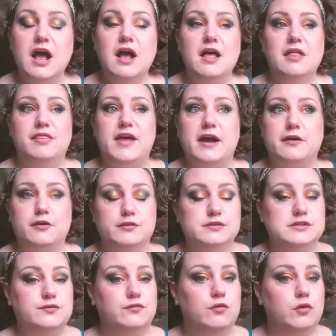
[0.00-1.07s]
That
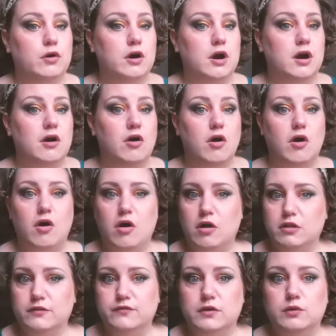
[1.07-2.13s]
goes for
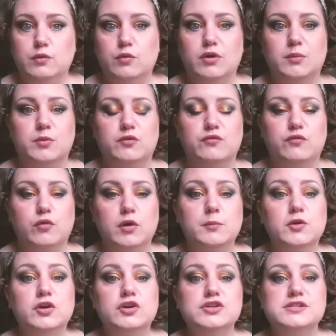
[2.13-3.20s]
all of you who are
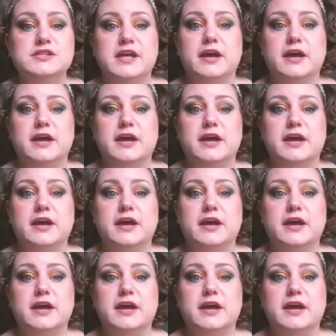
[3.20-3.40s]
performers.